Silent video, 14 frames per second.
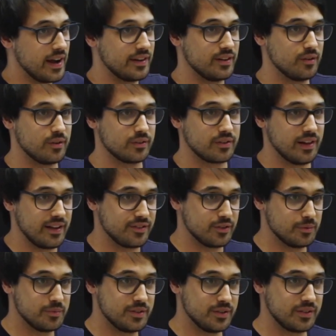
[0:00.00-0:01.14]
it in your own
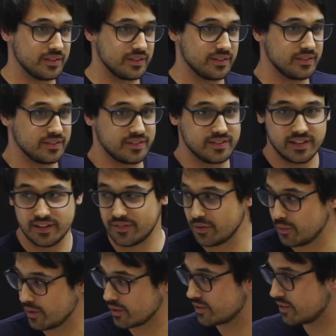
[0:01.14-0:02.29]
classrooms, you can see if it
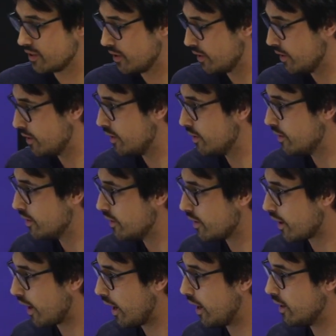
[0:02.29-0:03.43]
works.
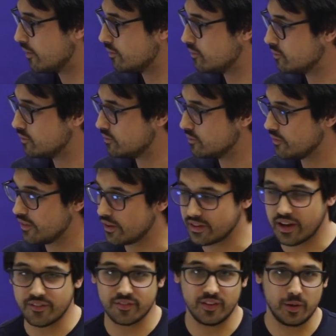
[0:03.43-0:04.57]
They're
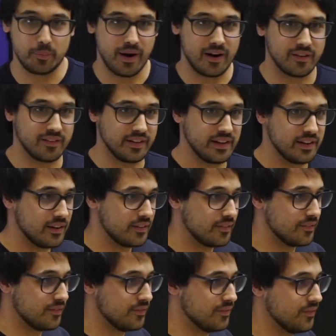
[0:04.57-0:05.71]
definitely partly
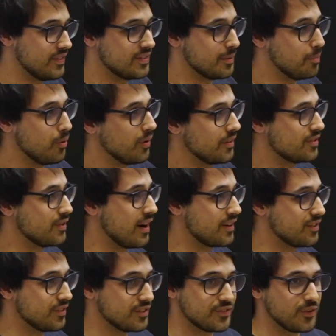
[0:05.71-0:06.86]
support
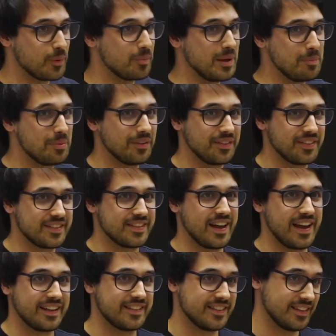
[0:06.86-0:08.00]
structures for people in the
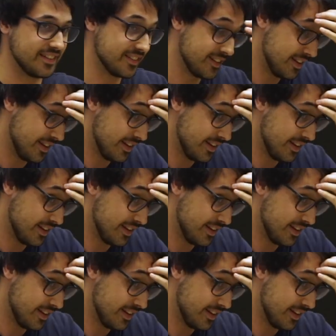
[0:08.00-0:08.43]
sciences,